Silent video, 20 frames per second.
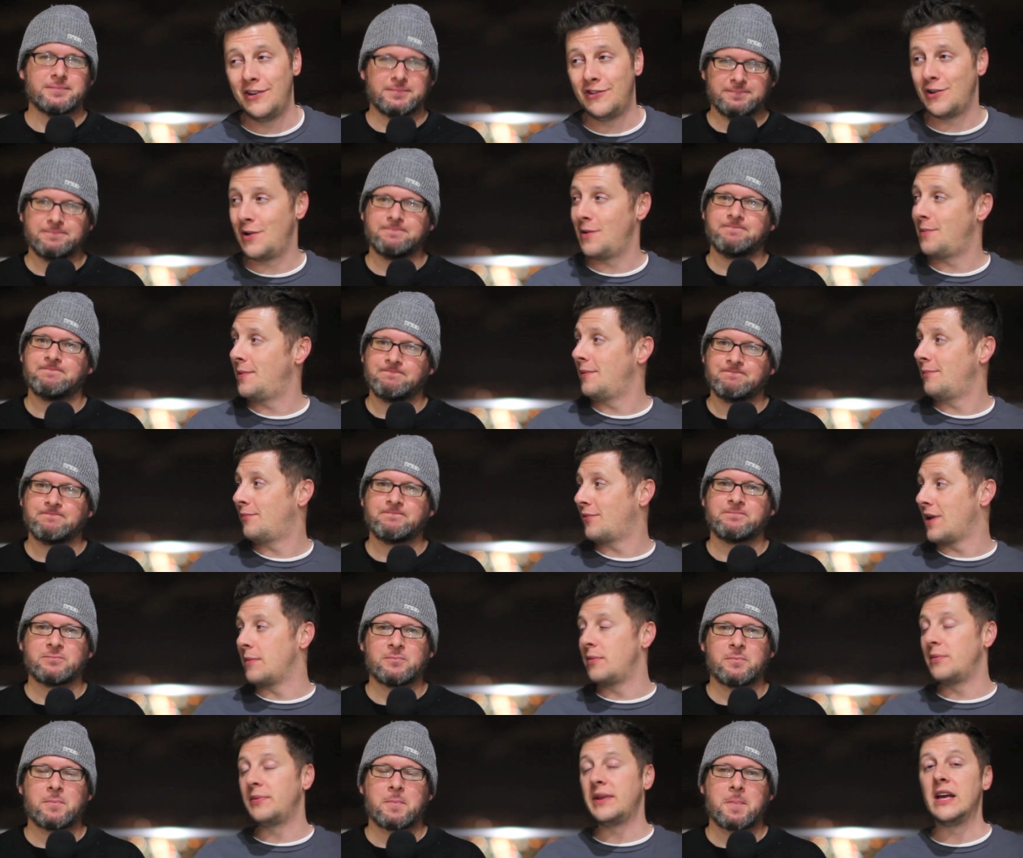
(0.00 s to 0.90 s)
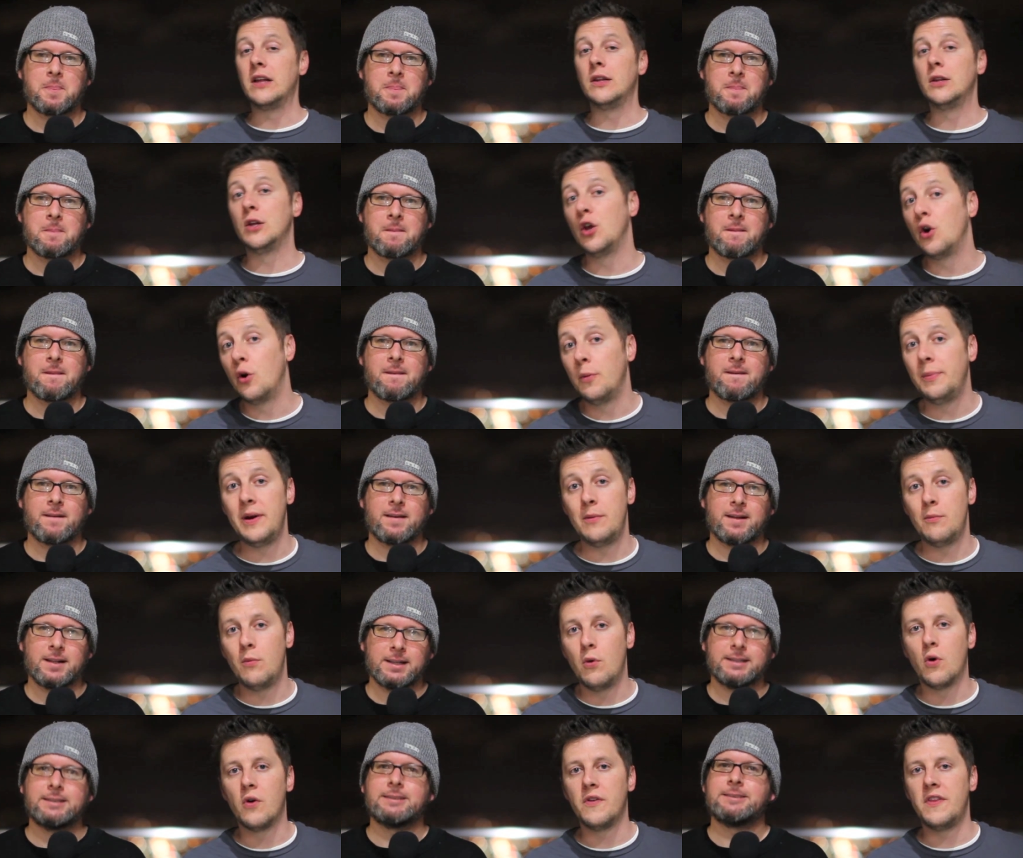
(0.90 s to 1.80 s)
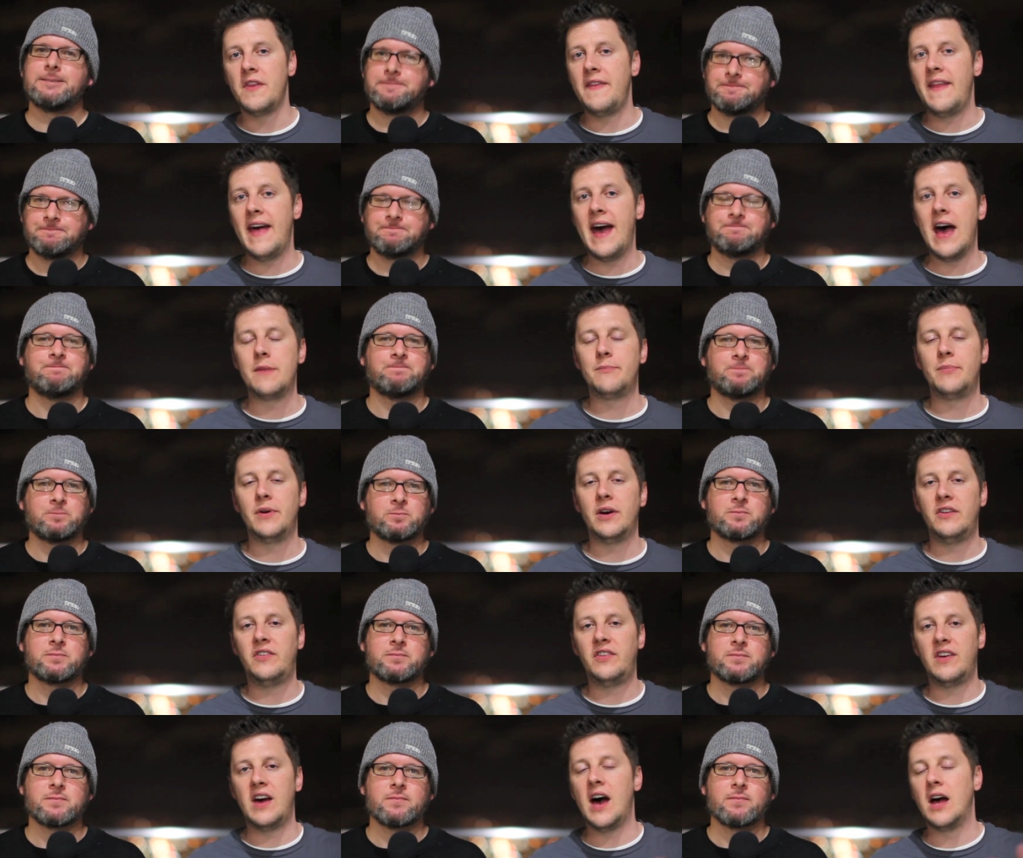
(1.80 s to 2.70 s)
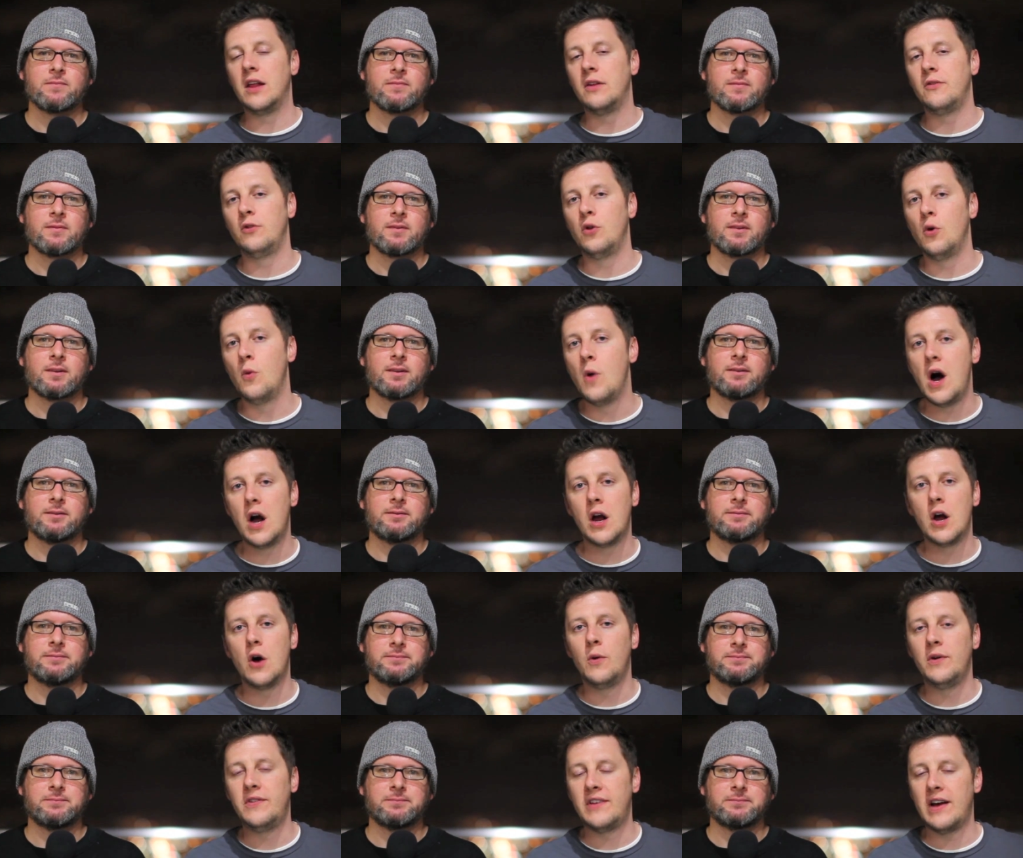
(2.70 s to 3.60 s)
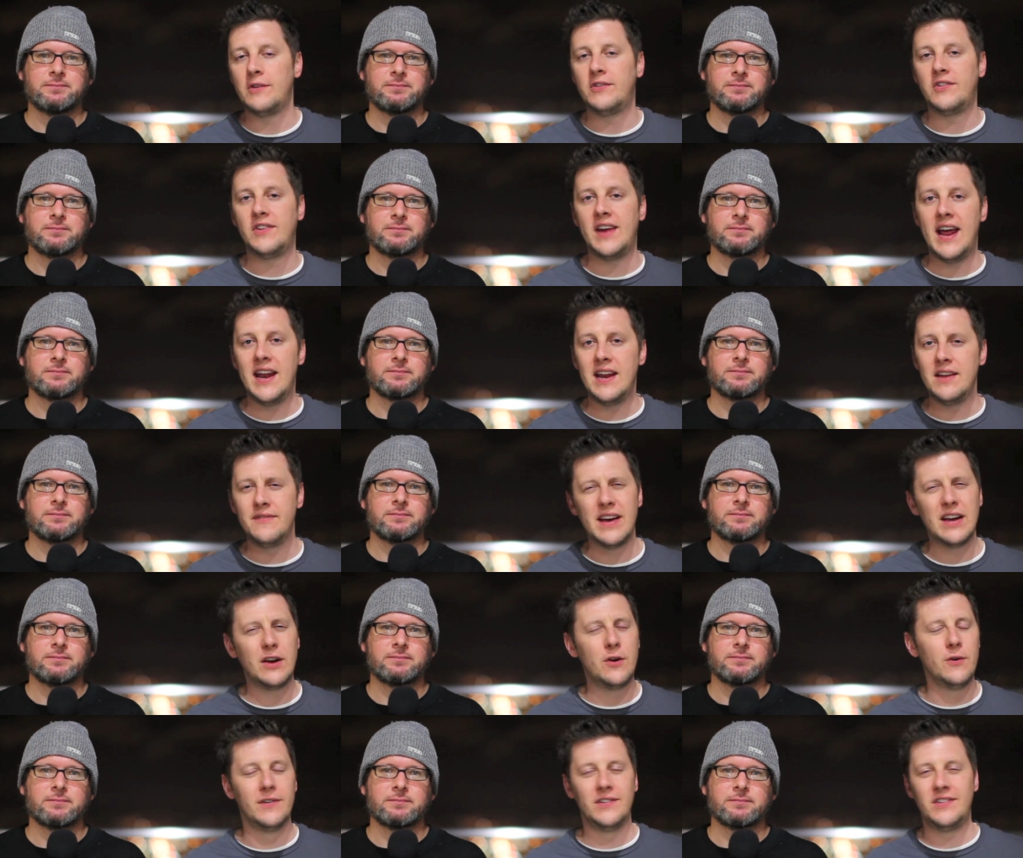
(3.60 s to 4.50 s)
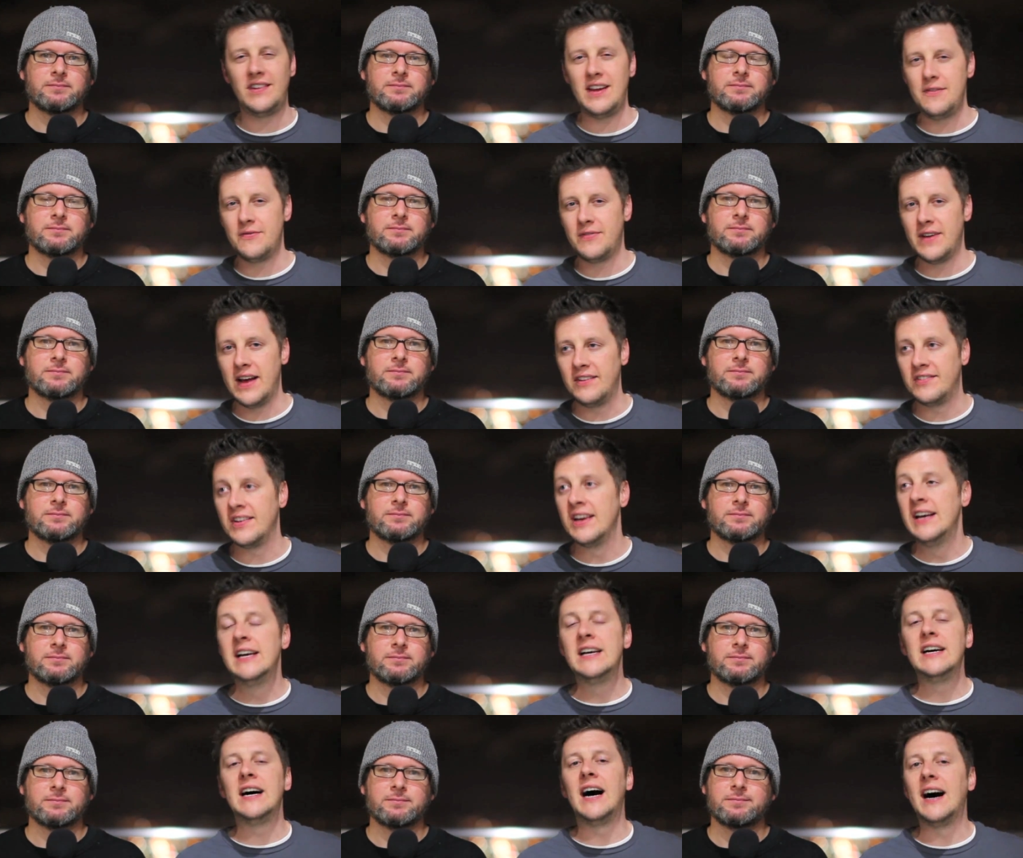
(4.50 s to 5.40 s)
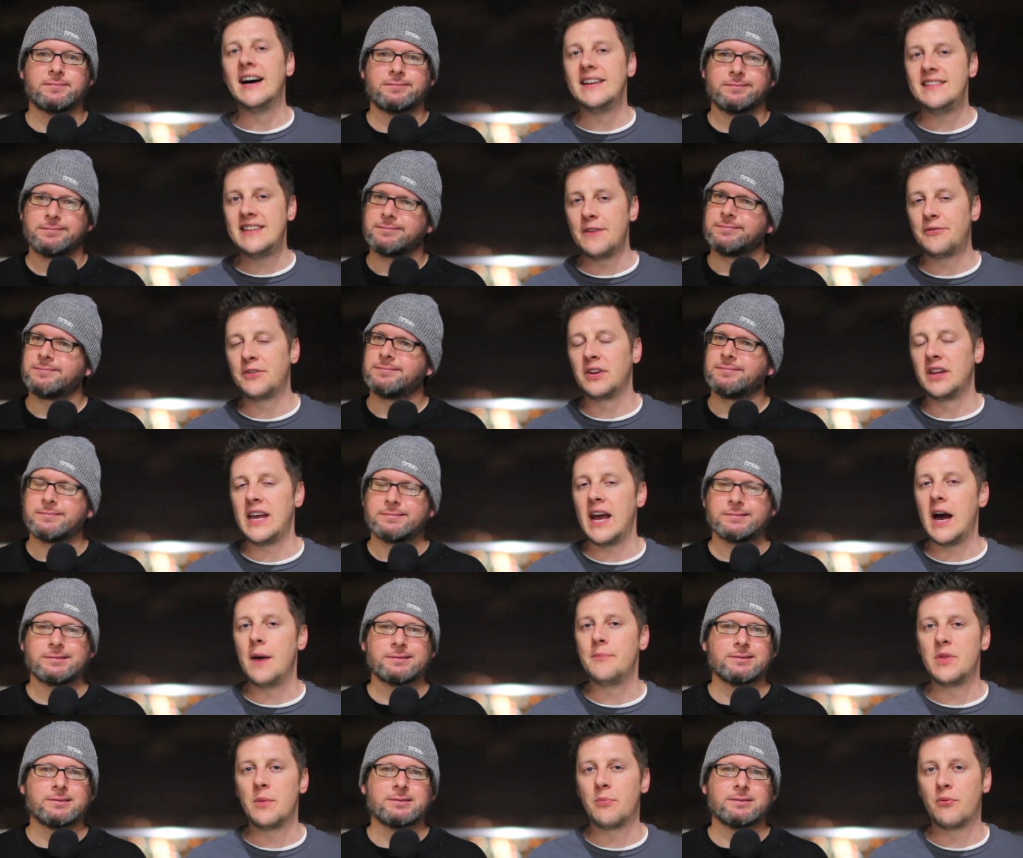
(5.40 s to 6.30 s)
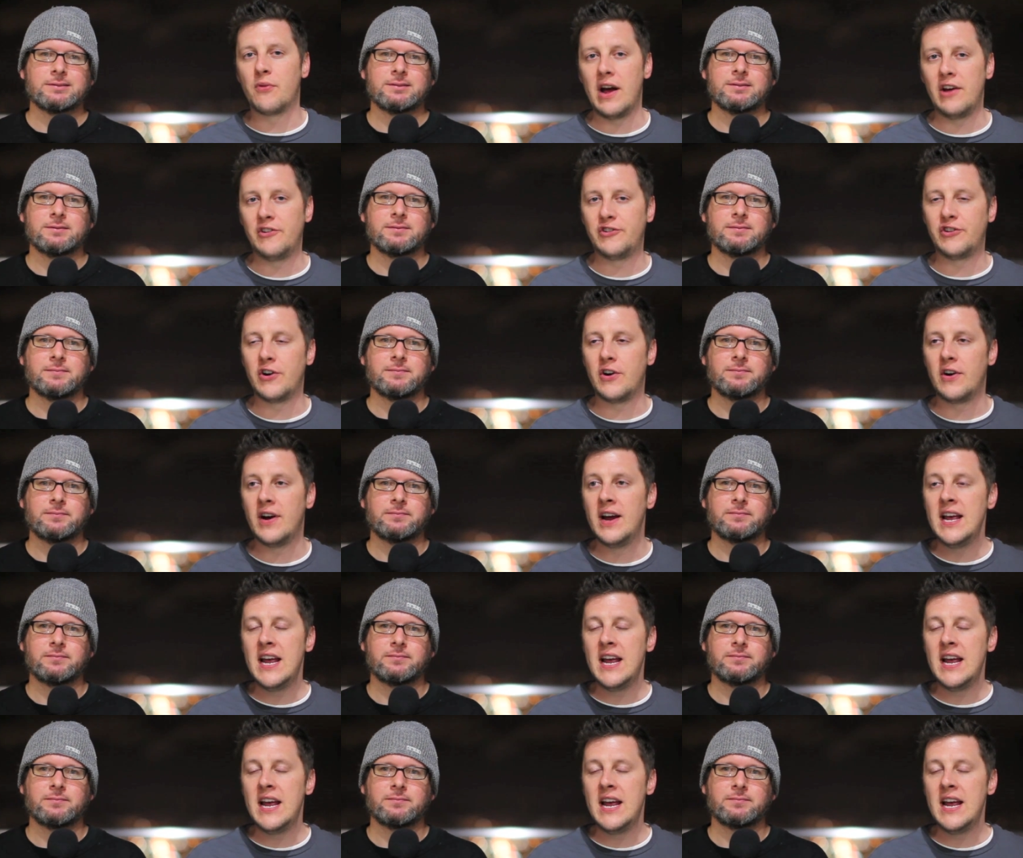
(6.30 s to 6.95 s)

Speaker 1: It should have been probably a little bit more than that, but uh, Luongo was outstanding. Vancouver's defense uh, definitely up the pressure,